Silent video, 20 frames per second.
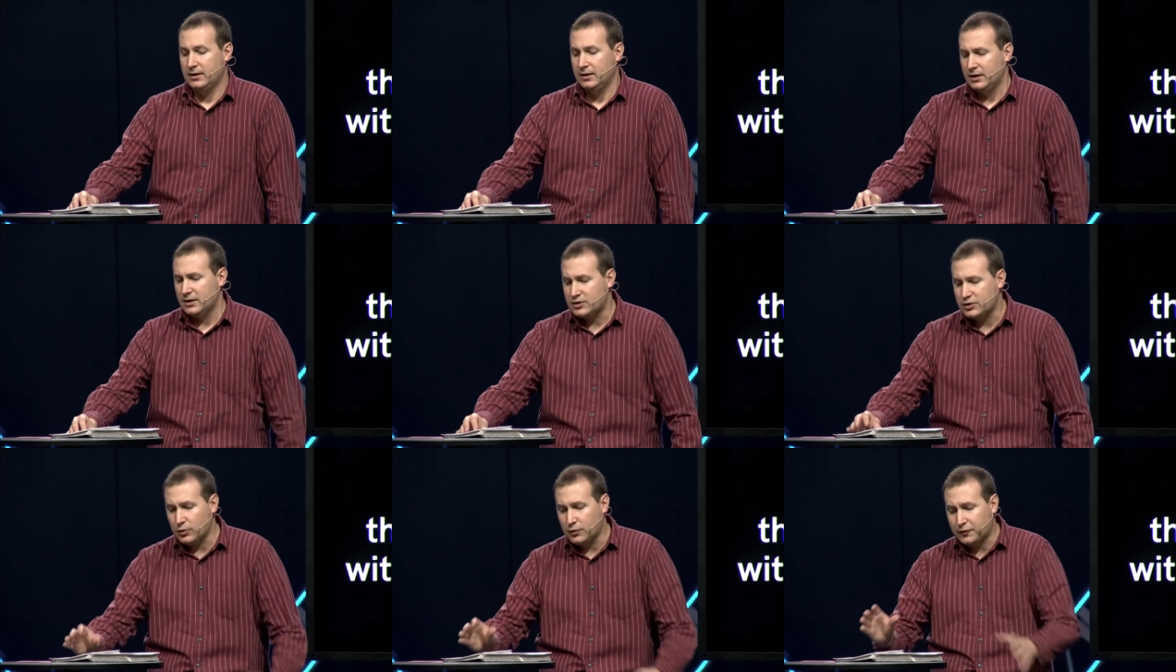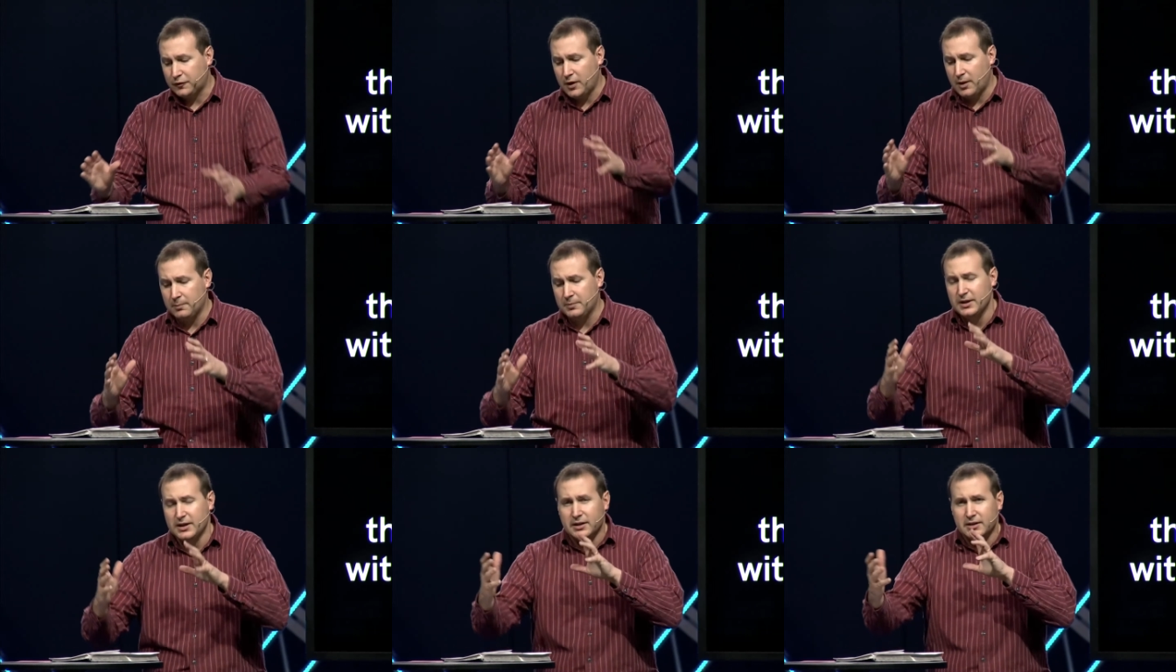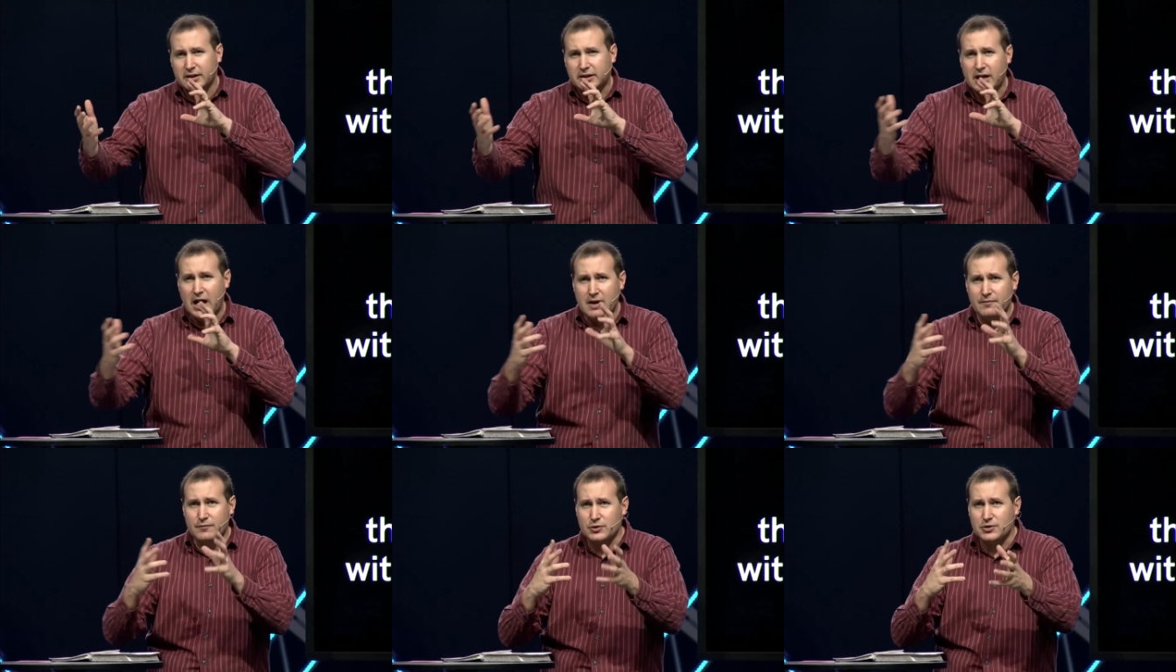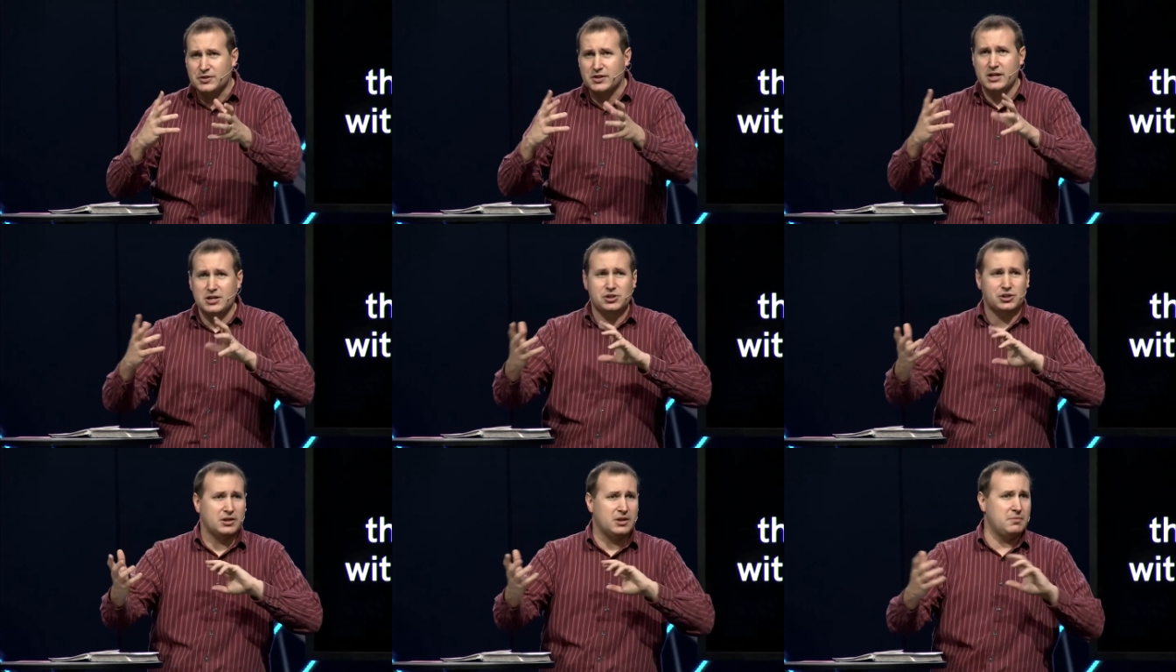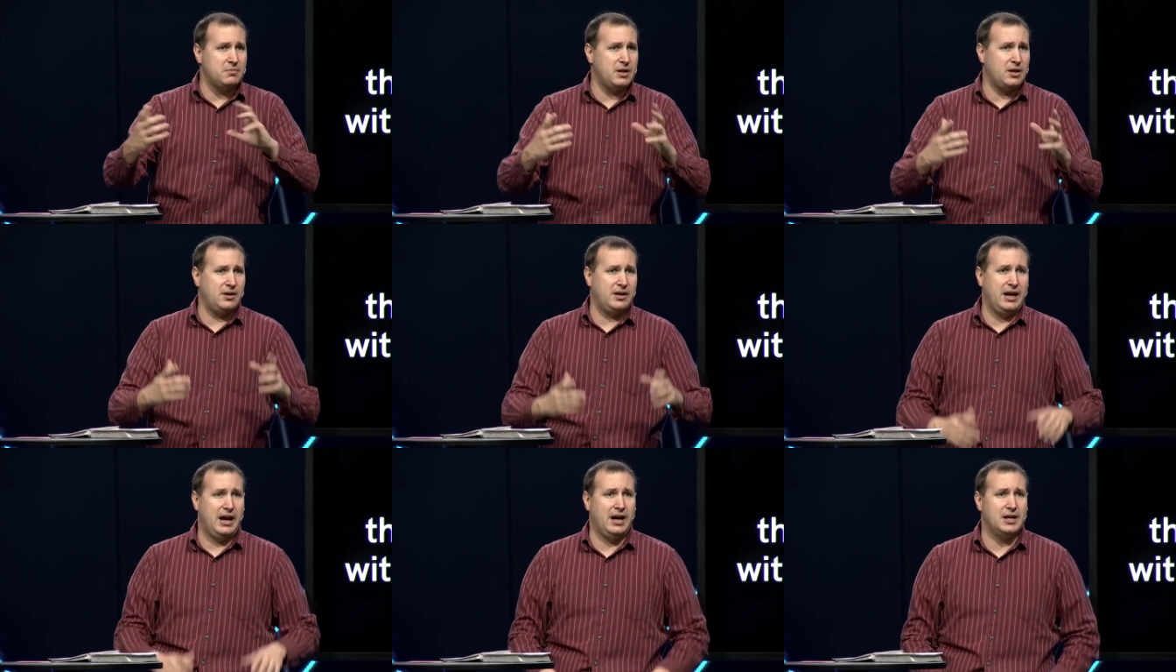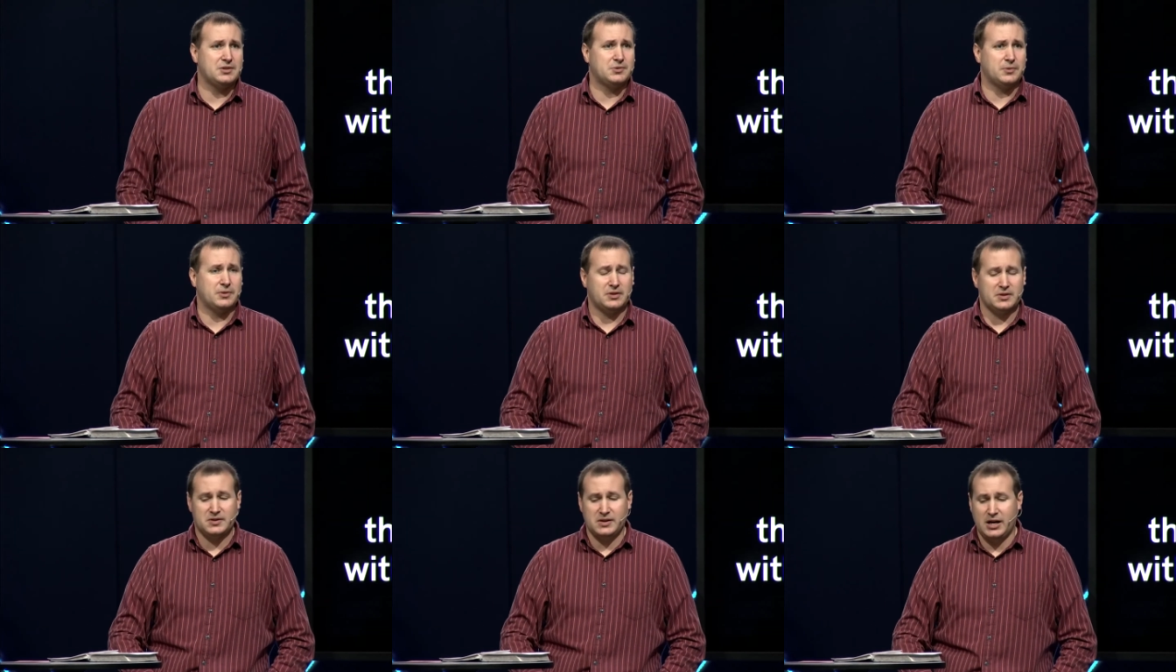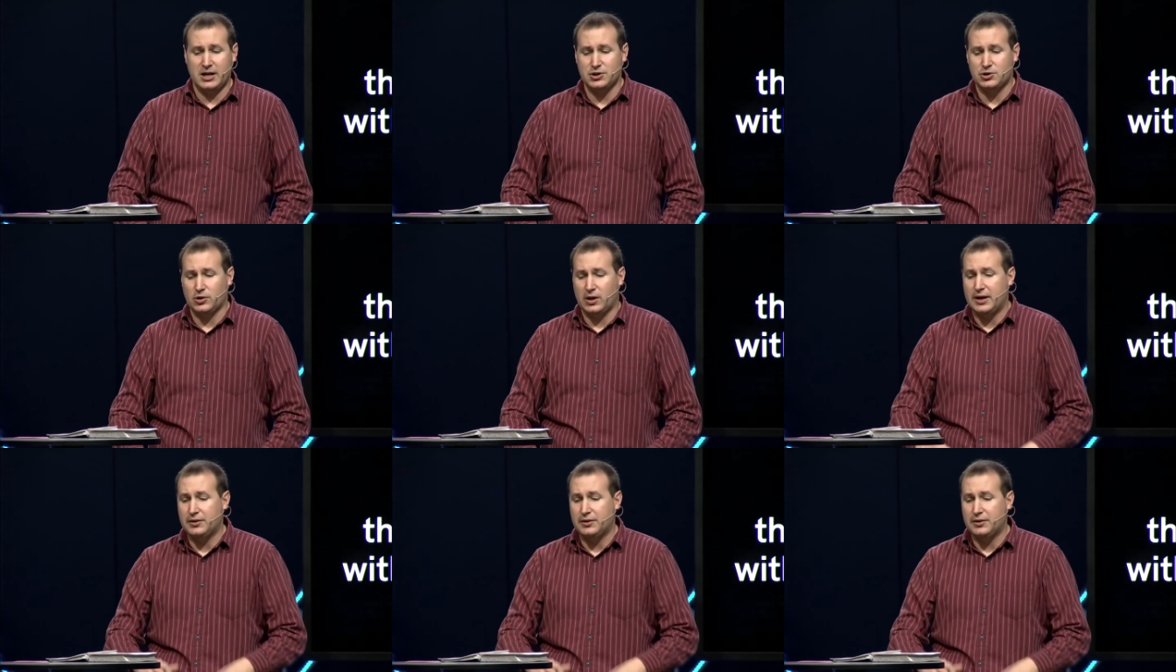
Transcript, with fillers: And so, from the conversation that Mary has with this angel,